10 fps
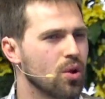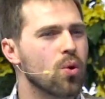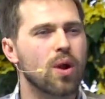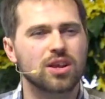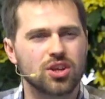
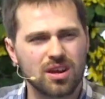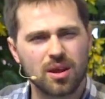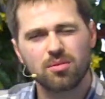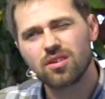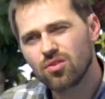Question
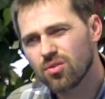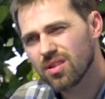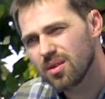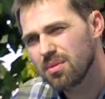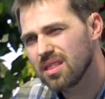him. Did you
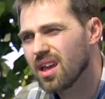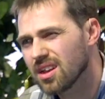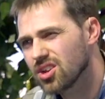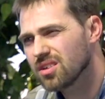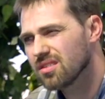really mean
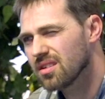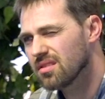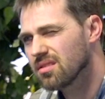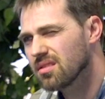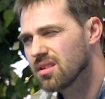that,
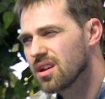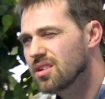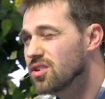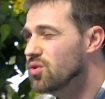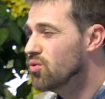Jesus?
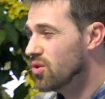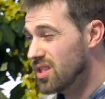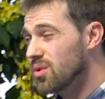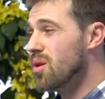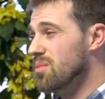Do you
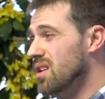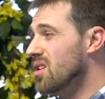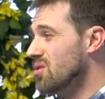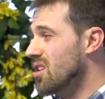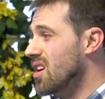really want me to
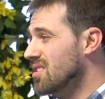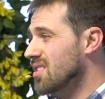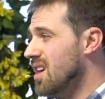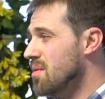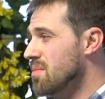go talk
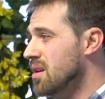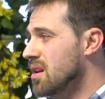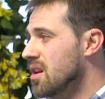to them?